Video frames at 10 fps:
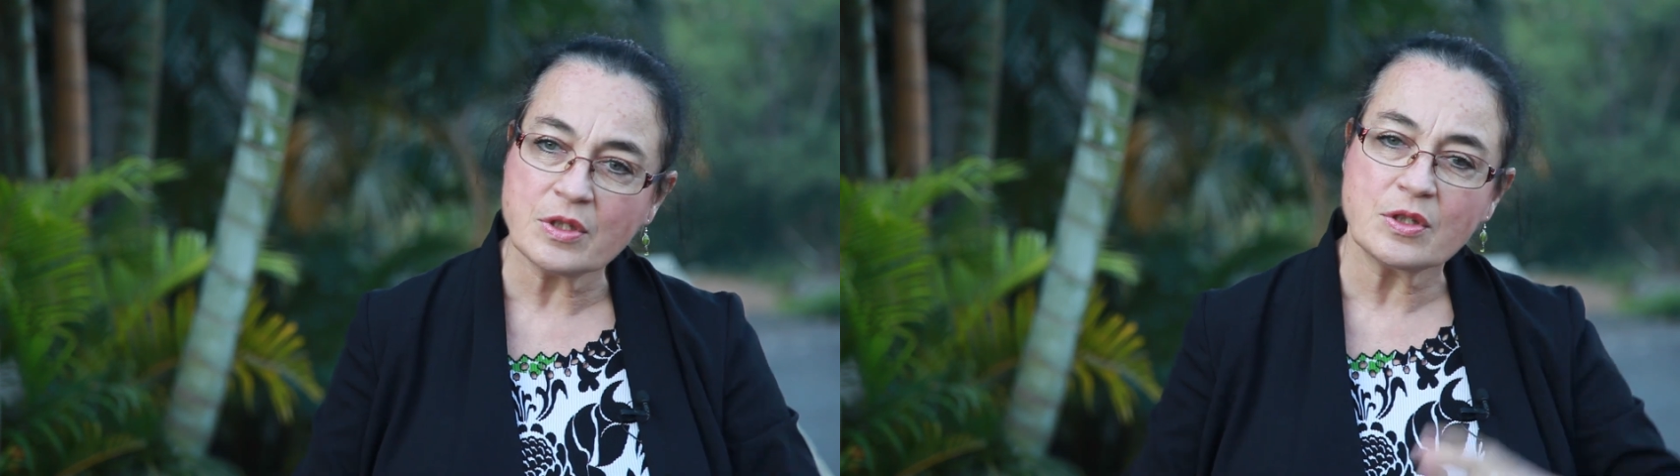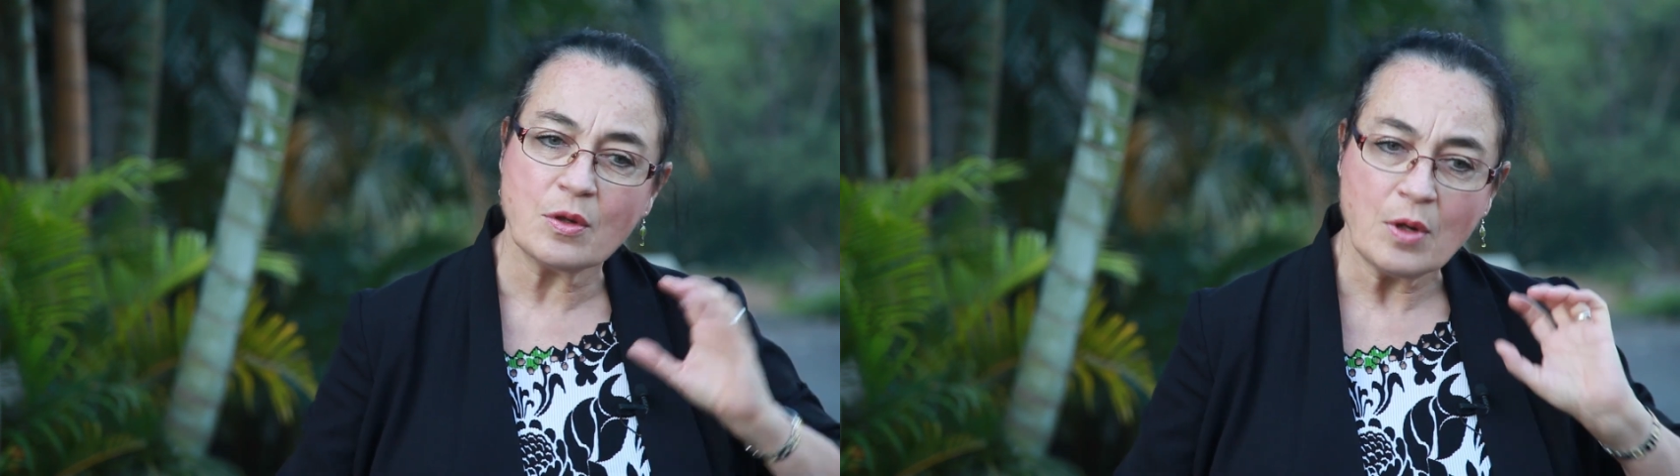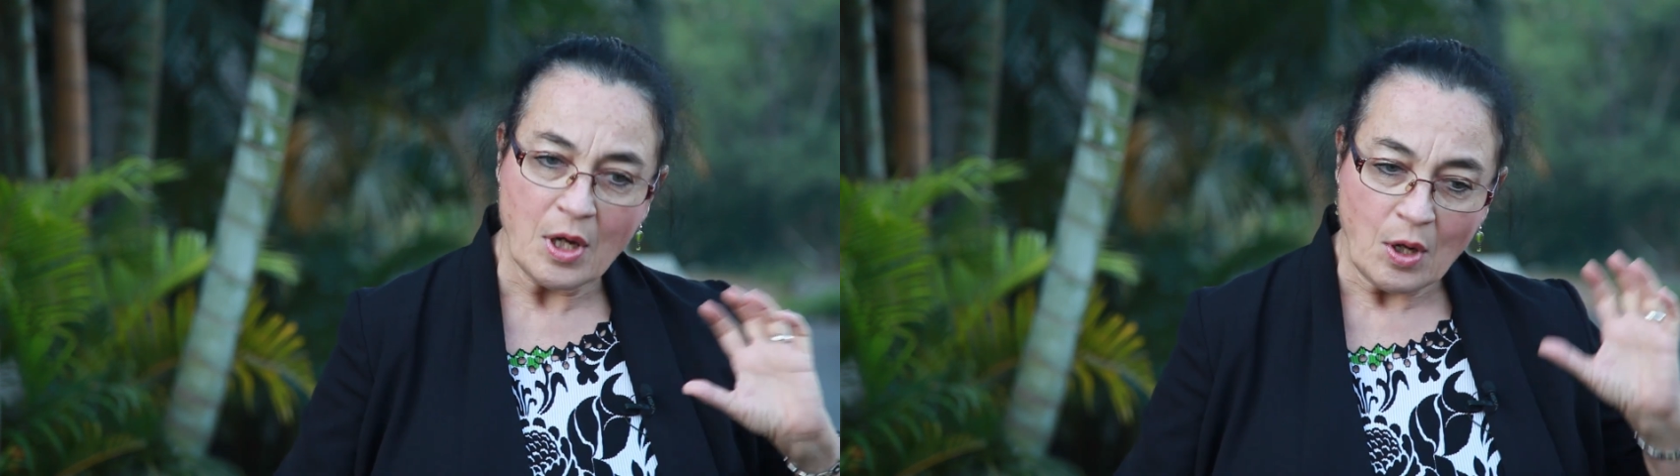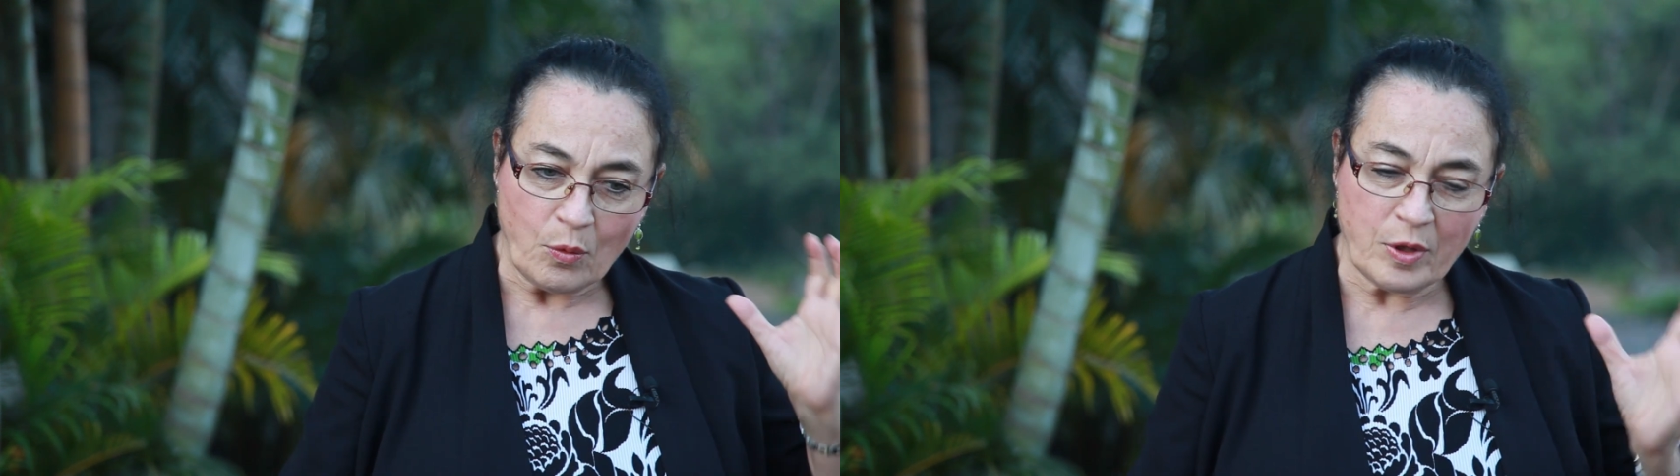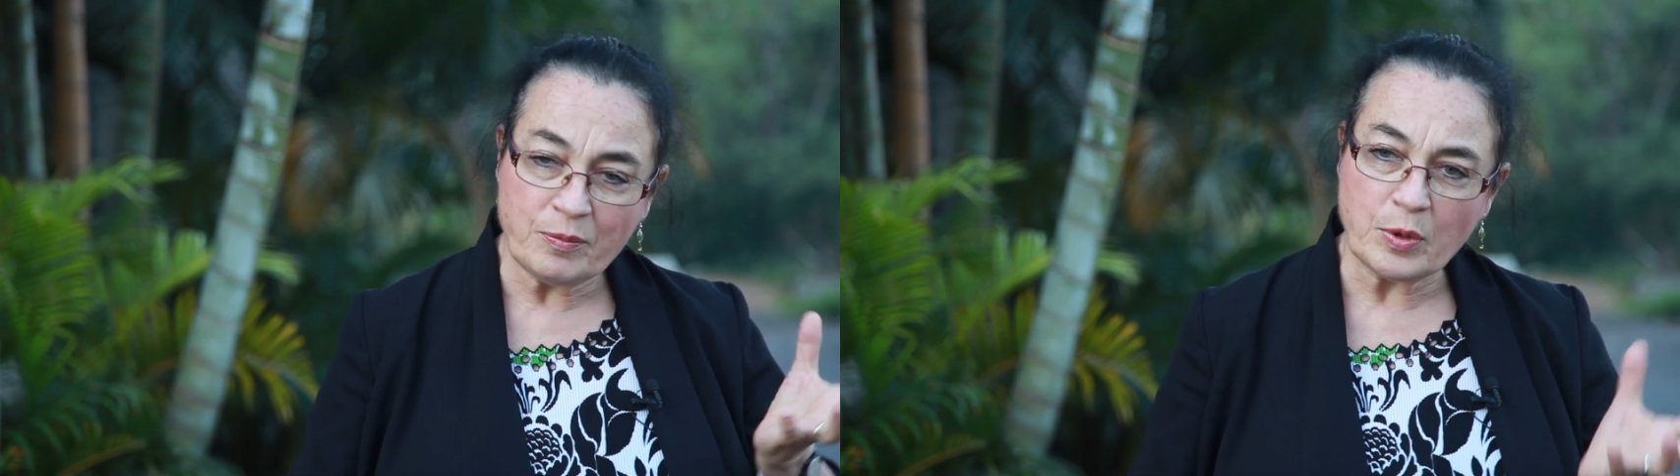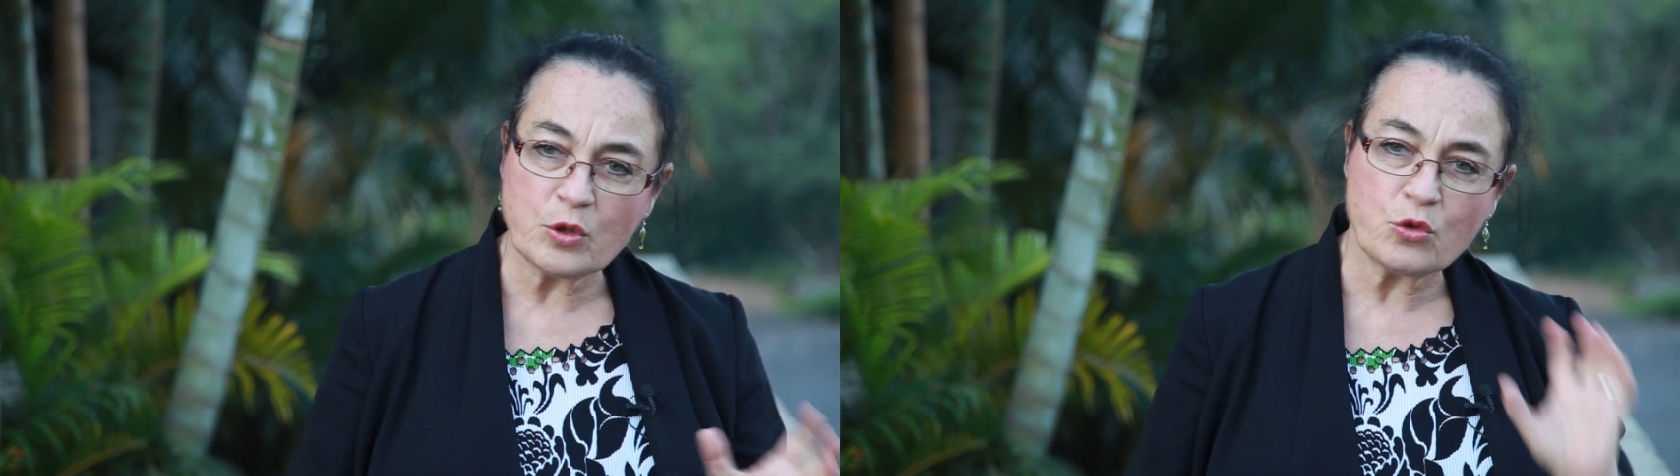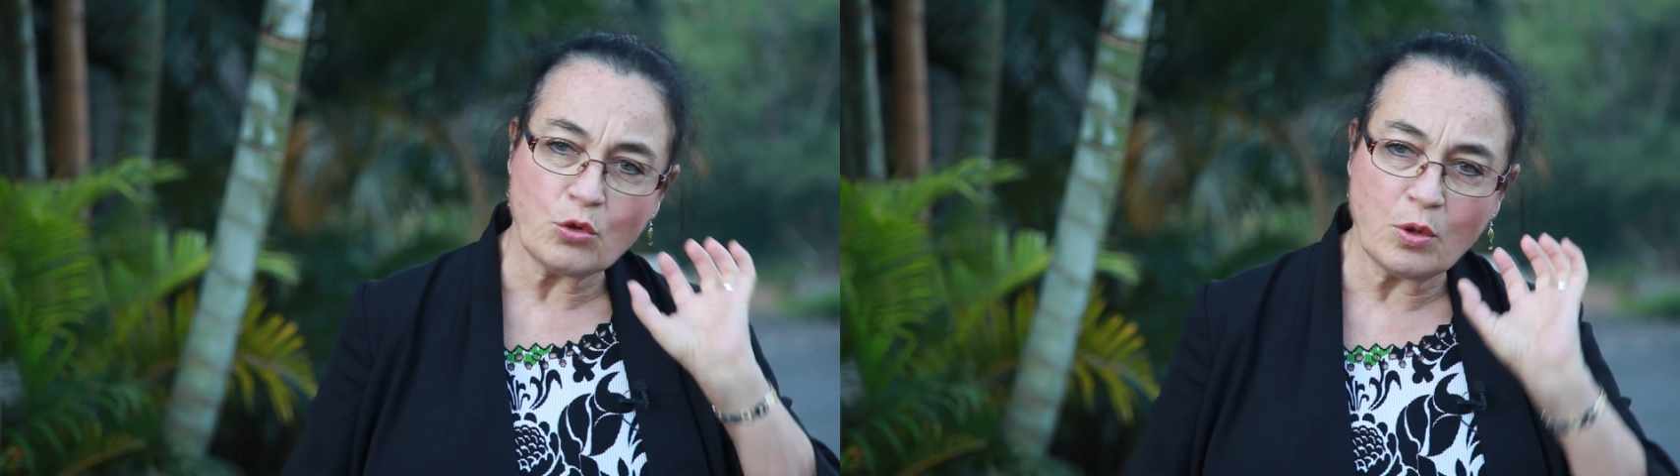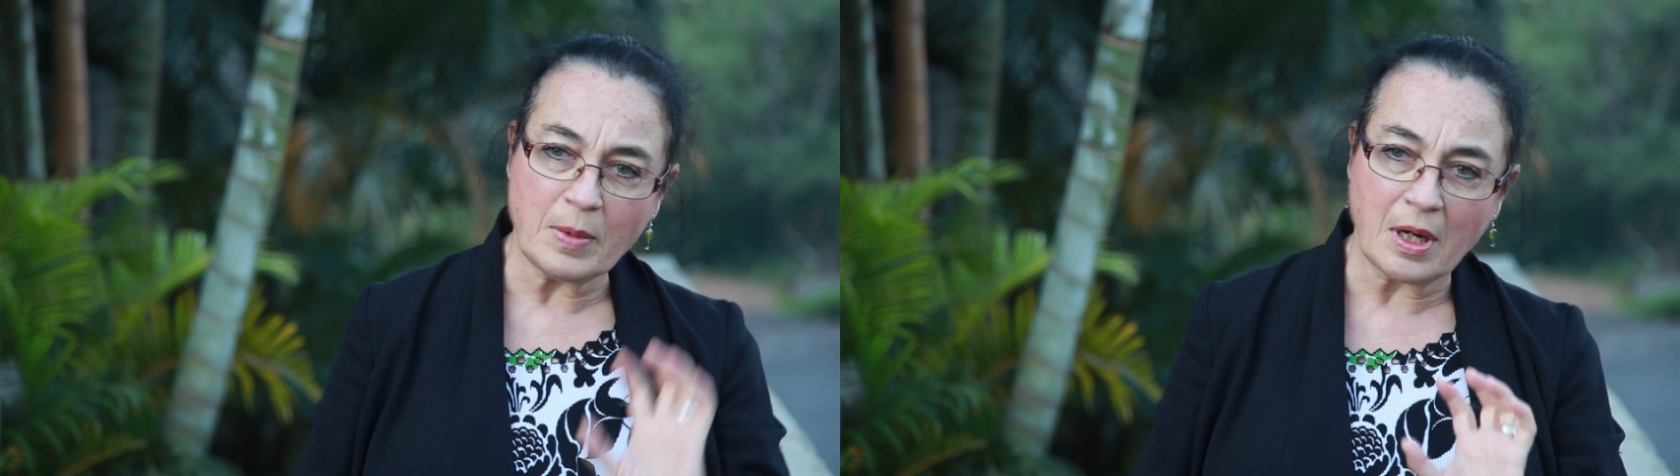So we've put
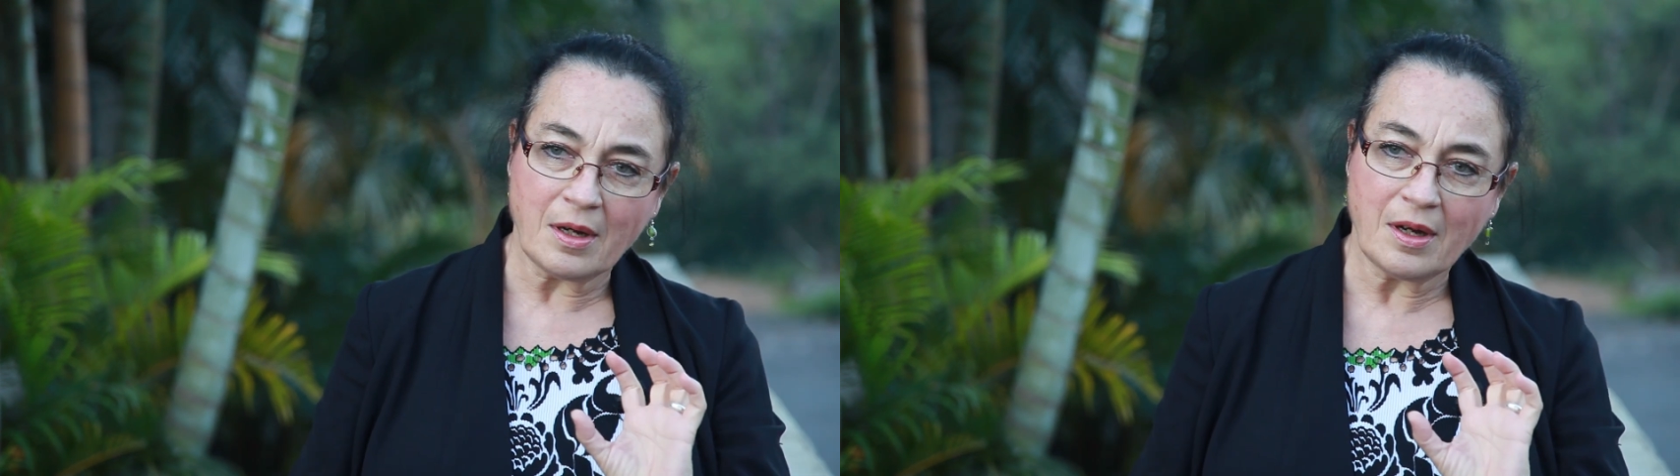trauma,